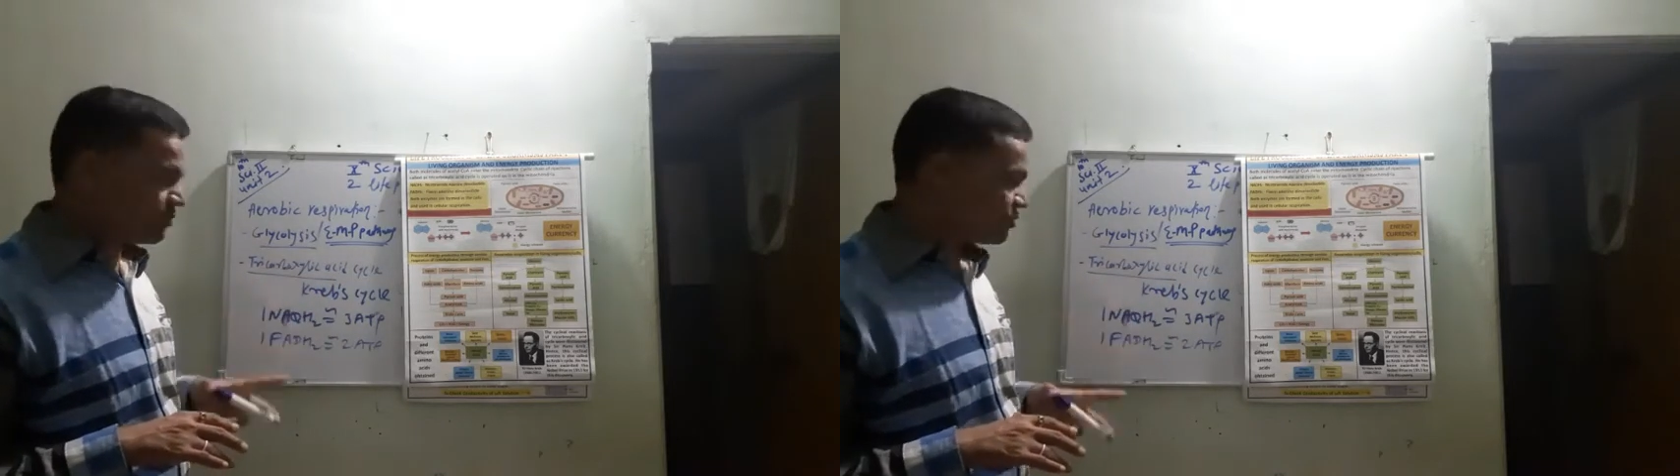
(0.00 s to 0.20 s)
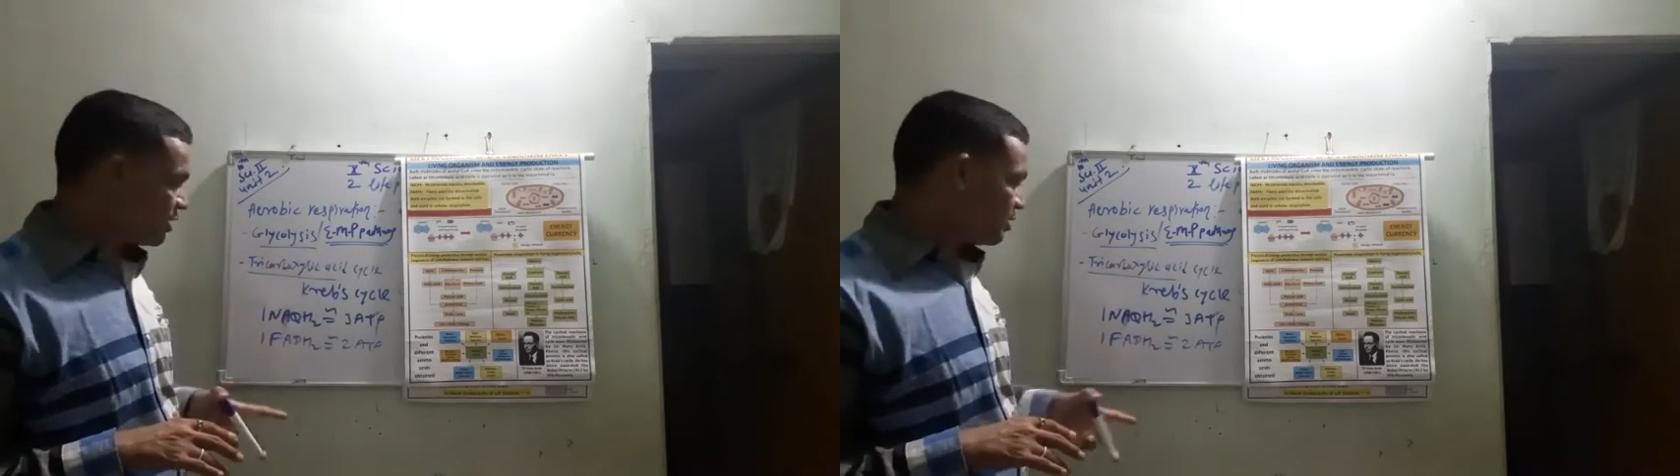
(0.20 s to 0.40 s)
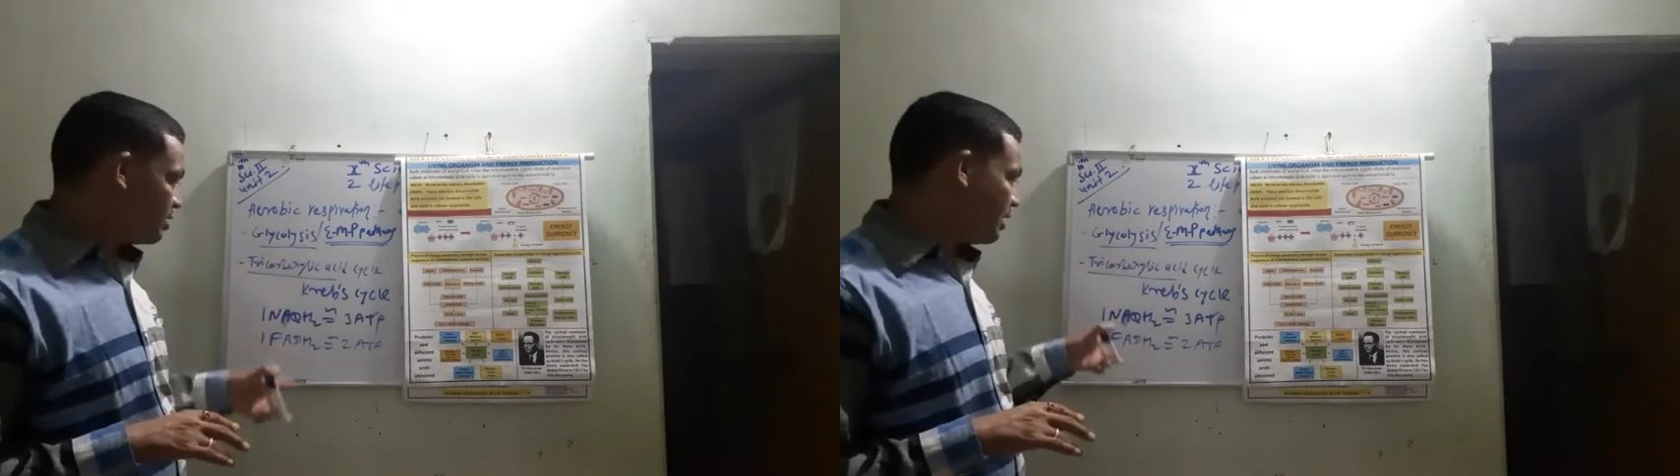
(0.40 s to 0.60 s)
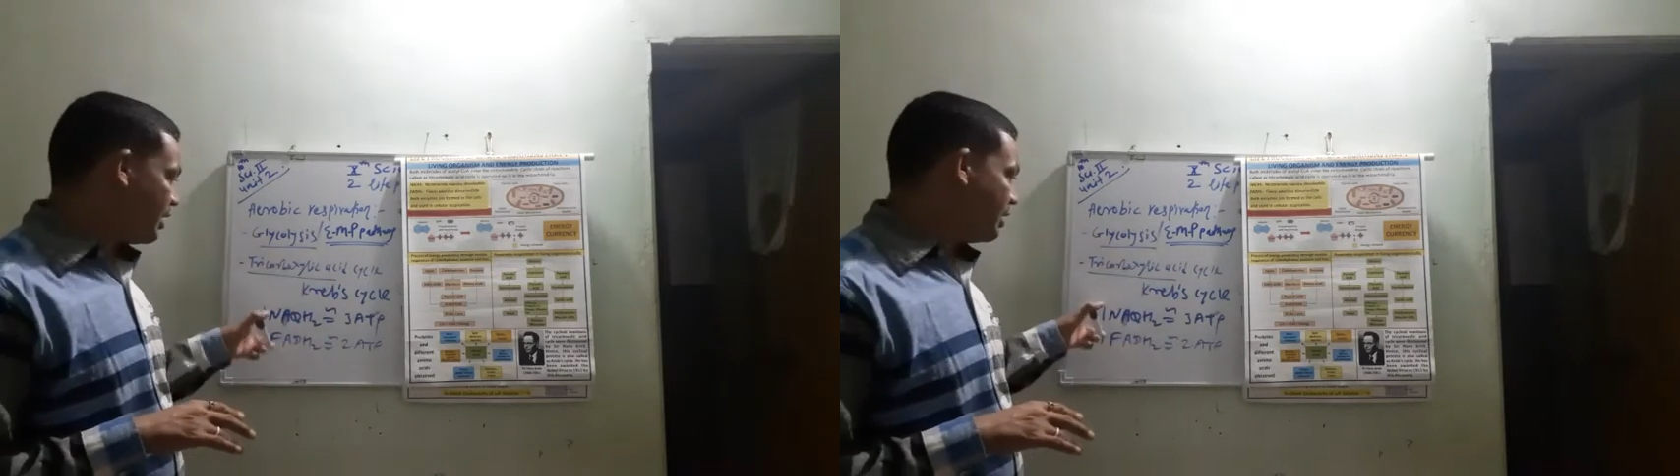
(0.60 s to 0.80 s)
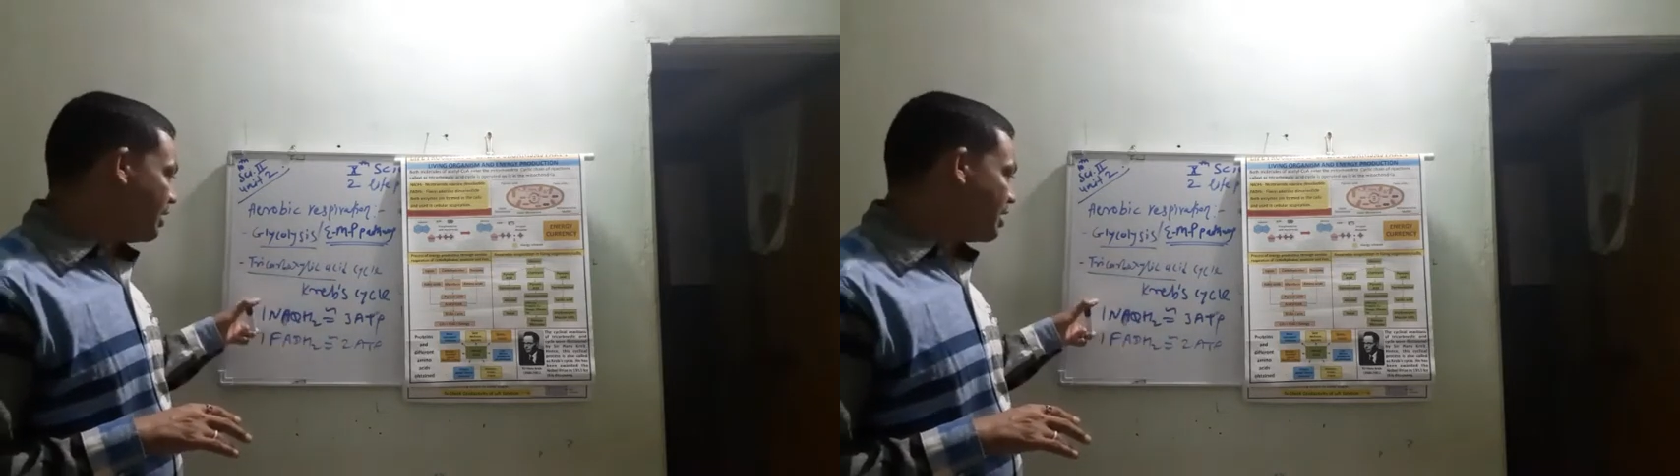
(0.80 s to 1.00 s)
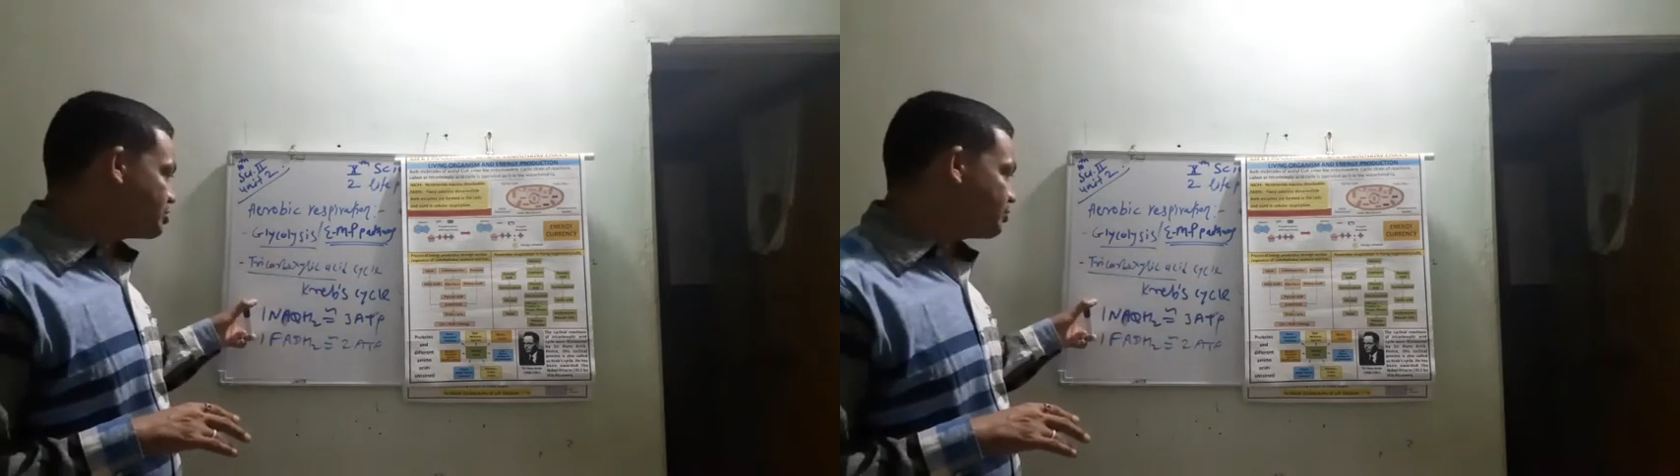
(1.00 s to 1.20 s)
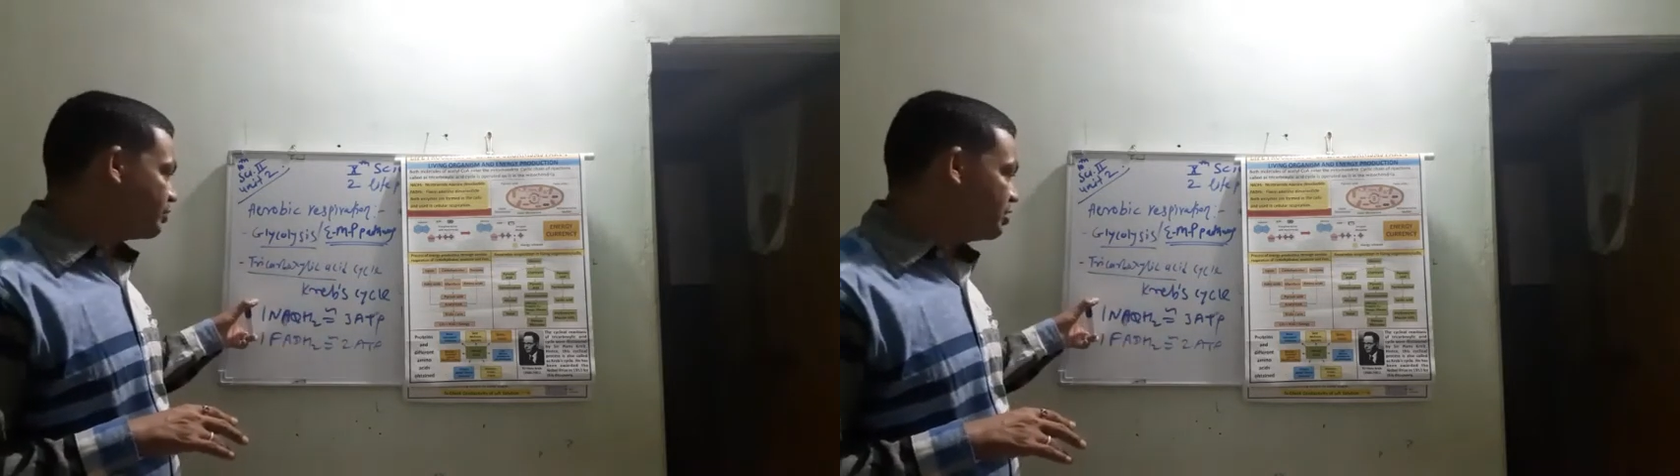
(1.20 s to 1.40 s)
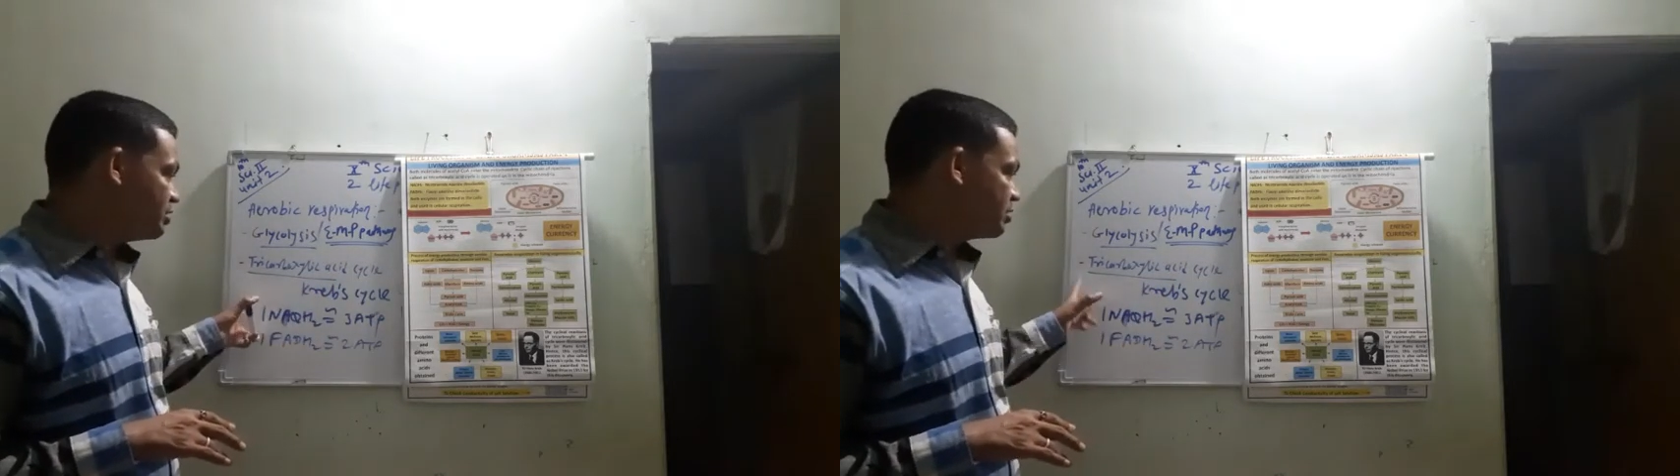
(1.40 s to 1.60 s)
cycle, and last one
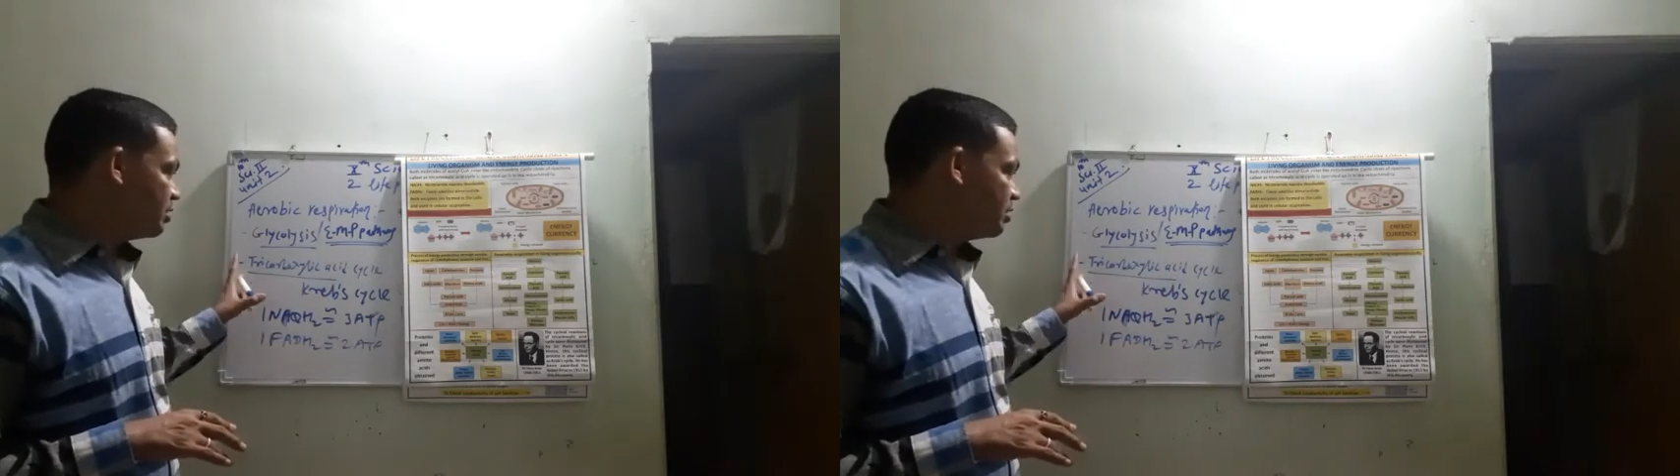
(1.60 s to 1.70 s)
is